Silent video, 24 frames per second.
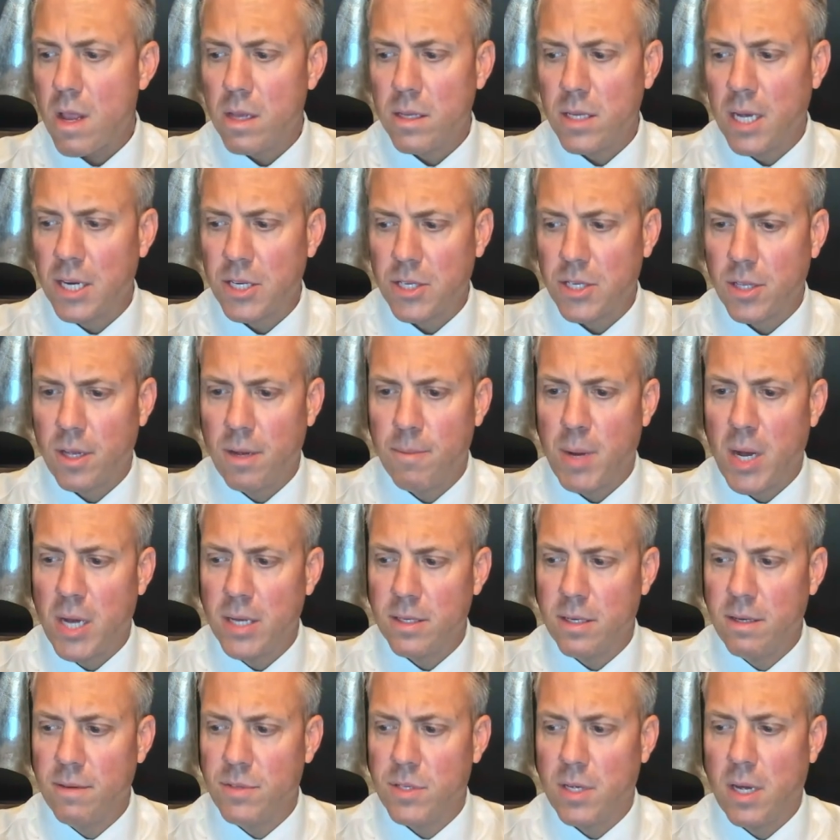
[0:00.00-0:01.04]
is actually a
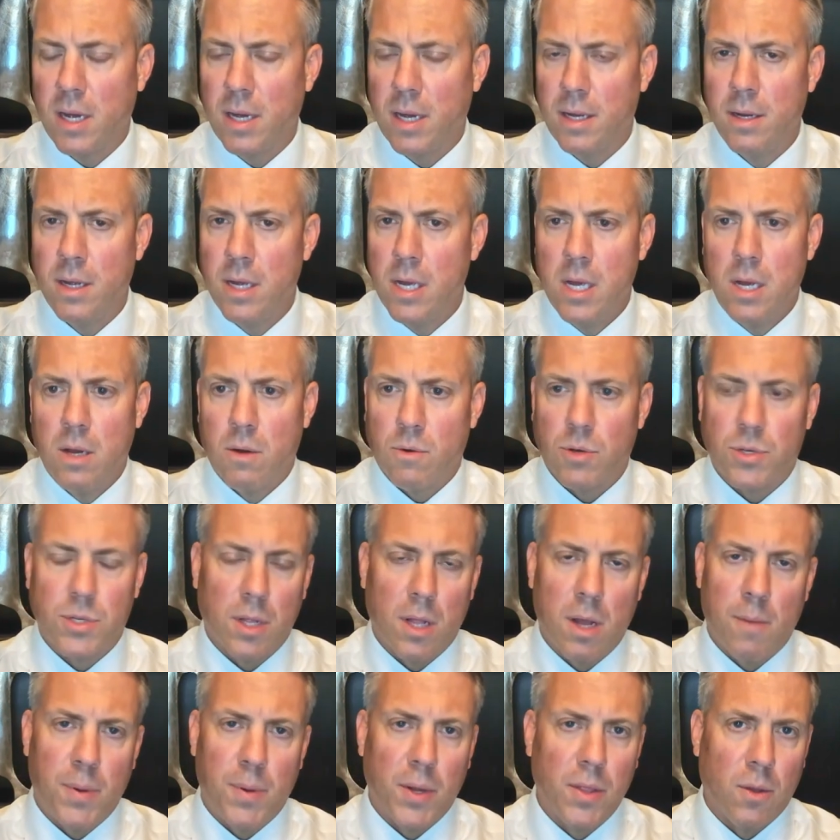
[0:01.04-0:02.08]
positive sign. We're
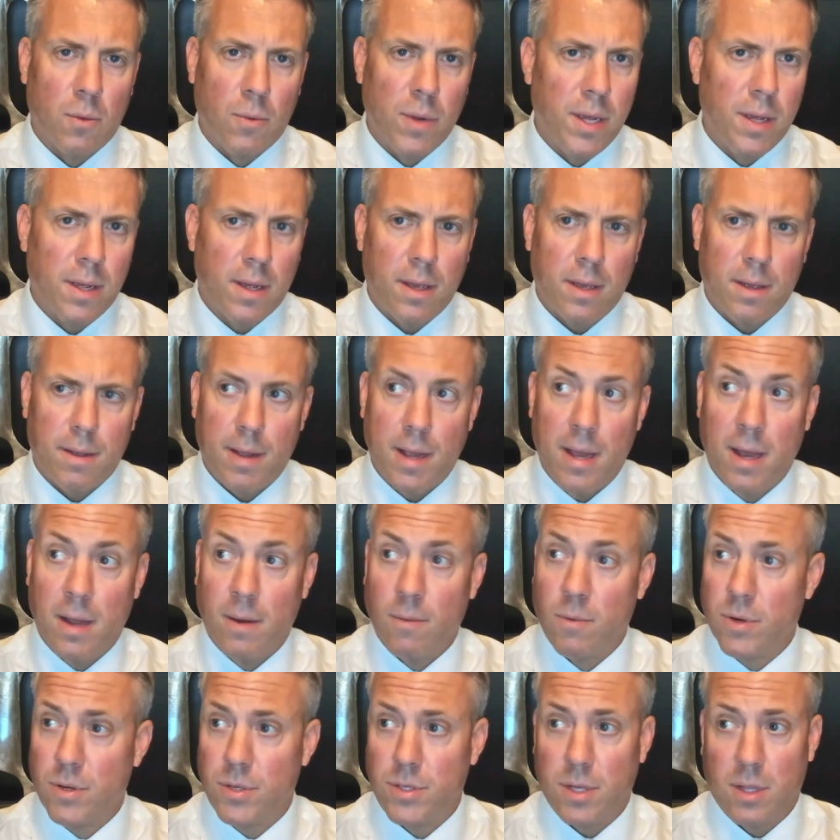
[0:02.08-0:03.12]
still up on the week,
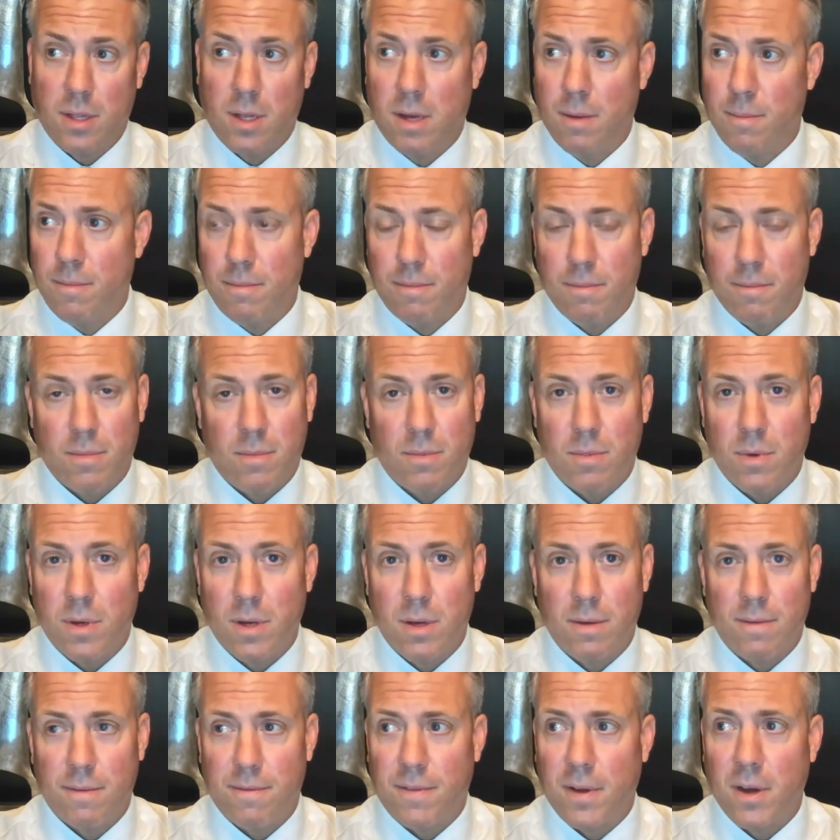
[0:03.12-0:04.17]
and we're still up
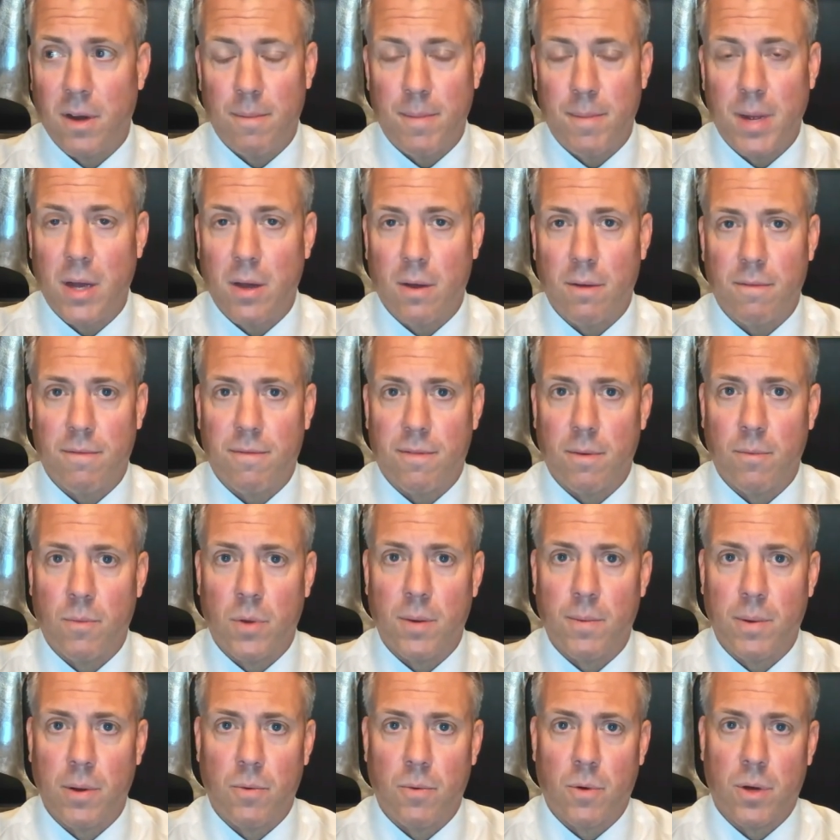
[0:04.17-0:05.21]
a fair amount from
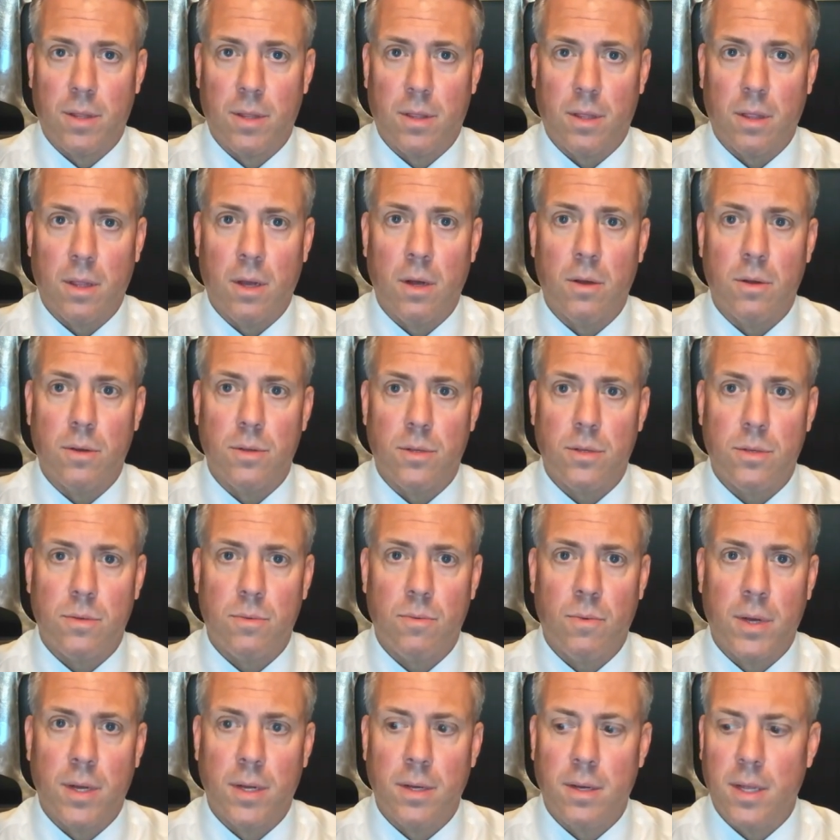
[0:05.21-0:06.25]
where we were at the lows
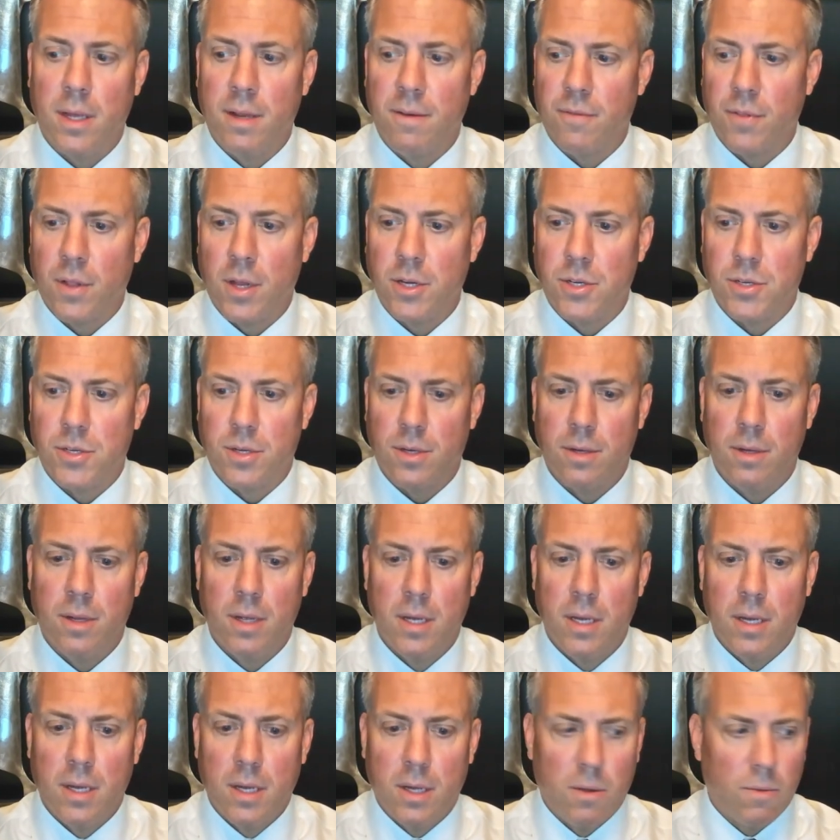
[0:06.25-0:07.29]
when inflation
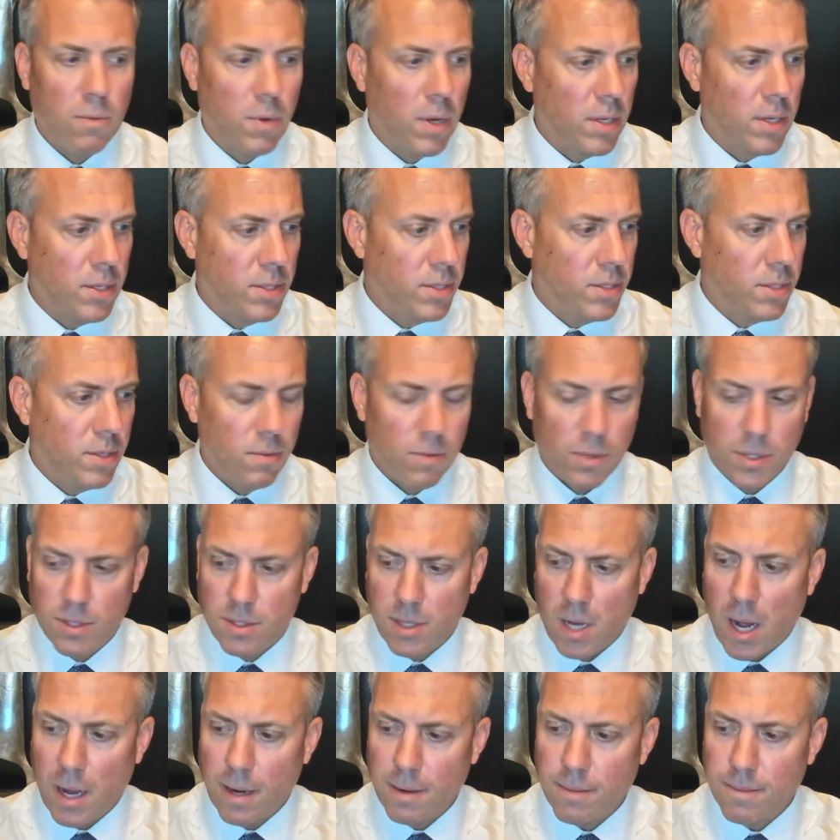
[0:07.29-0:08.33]
was was
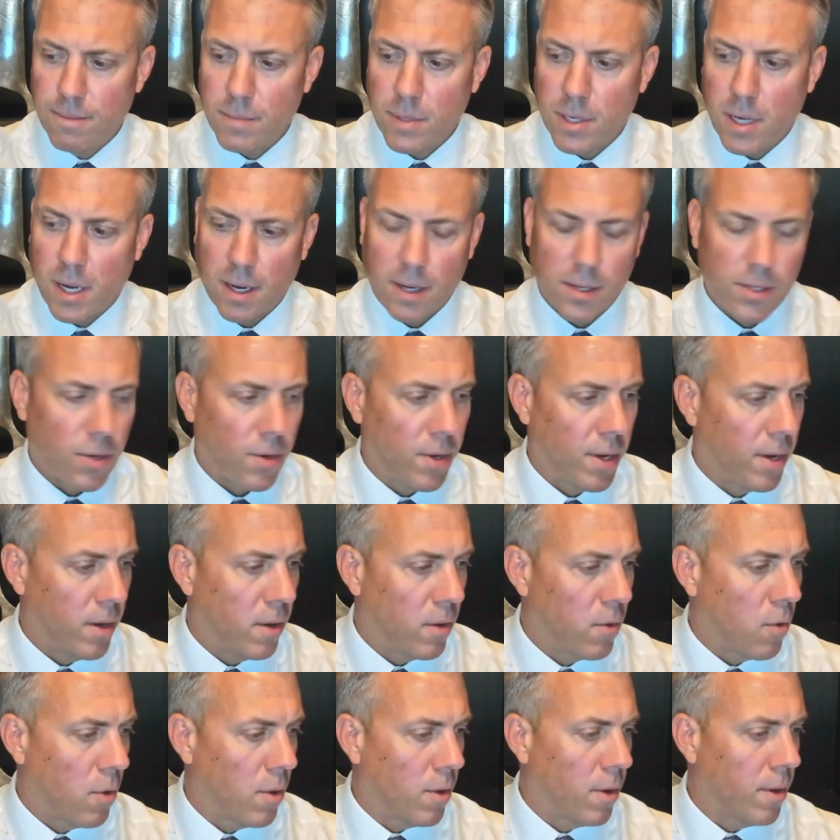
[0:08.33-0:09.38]
not kind of turning a
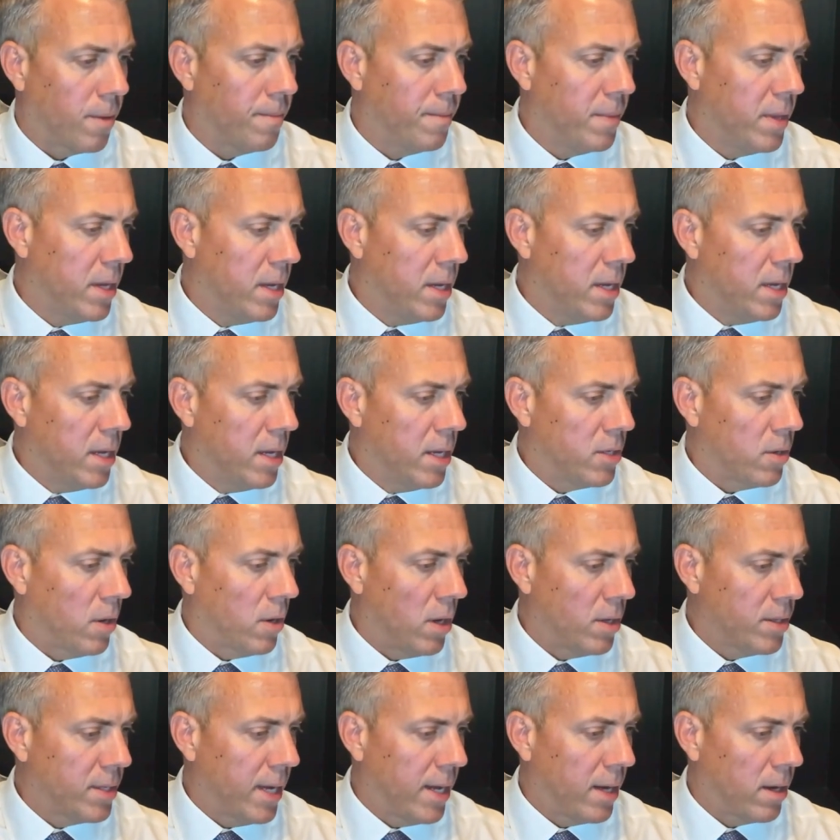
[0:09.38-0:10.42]
corner. So
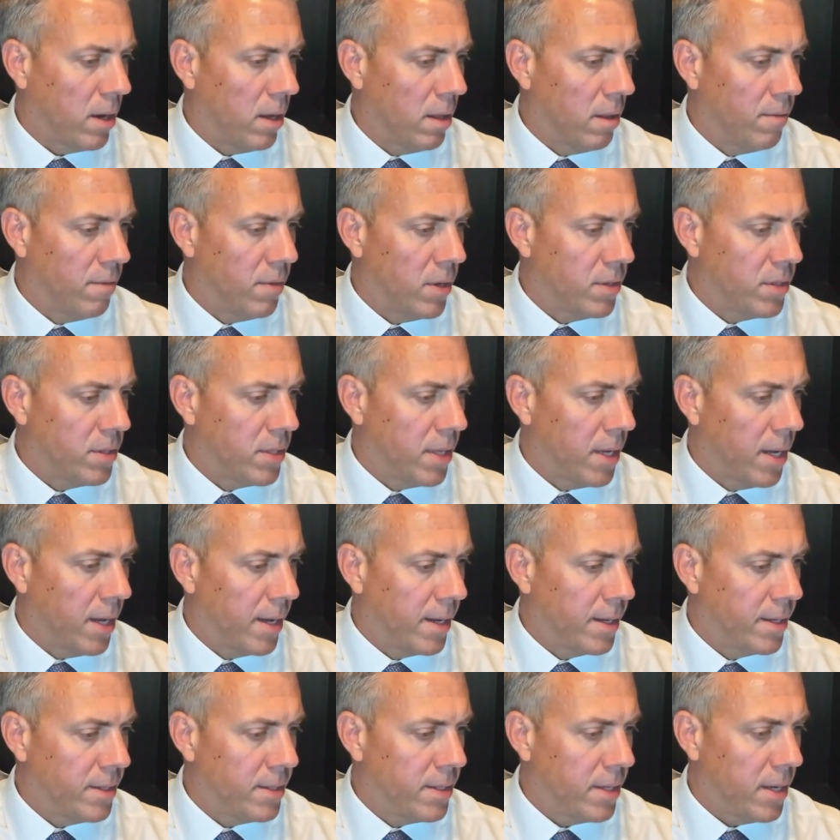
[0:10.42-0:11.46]
I'll take all of those
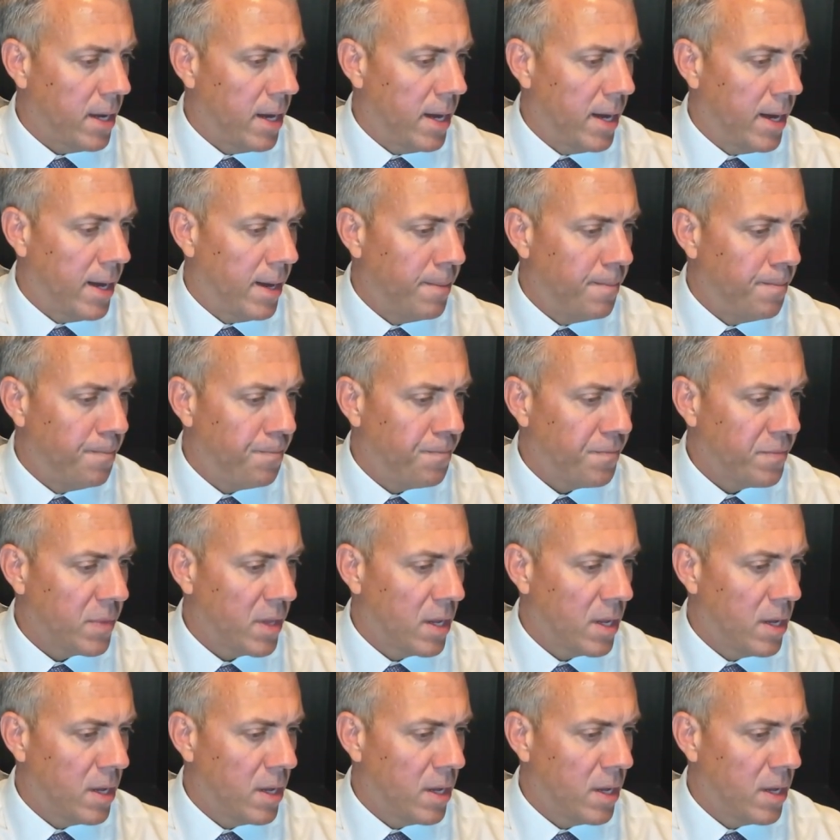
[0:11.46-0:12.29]
things. Um,